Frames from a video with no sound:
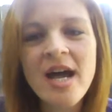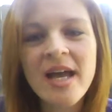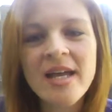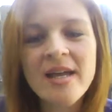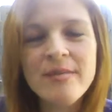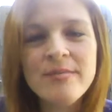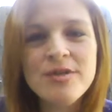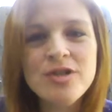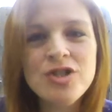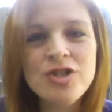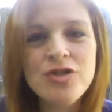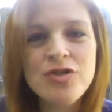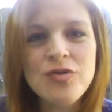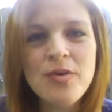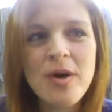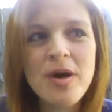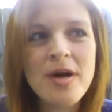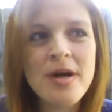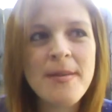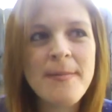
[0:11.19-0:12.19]
I am
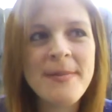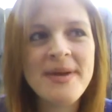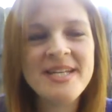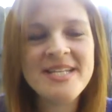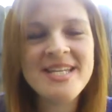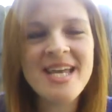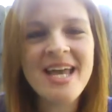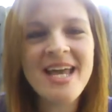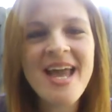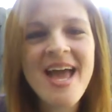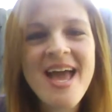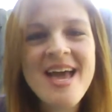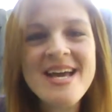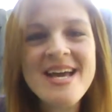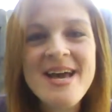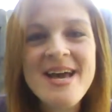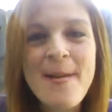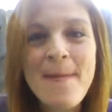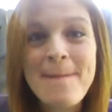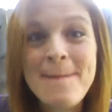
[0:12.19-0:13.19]
due on Monday,
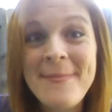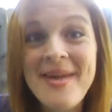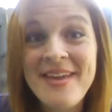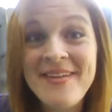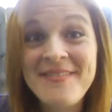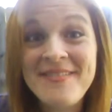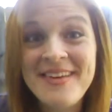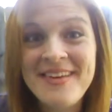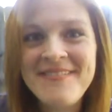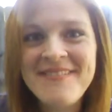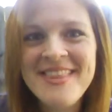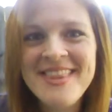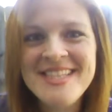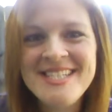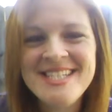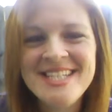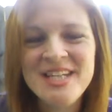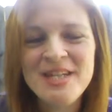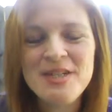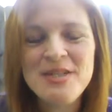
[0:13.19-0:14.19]
May 5th,
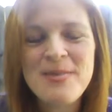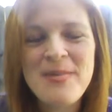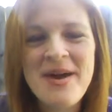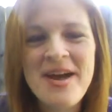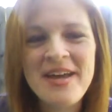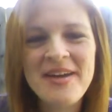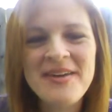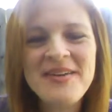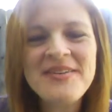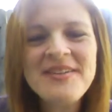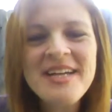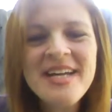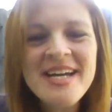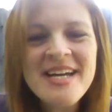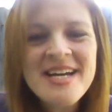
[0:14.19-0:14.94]
Cinco de Mayo.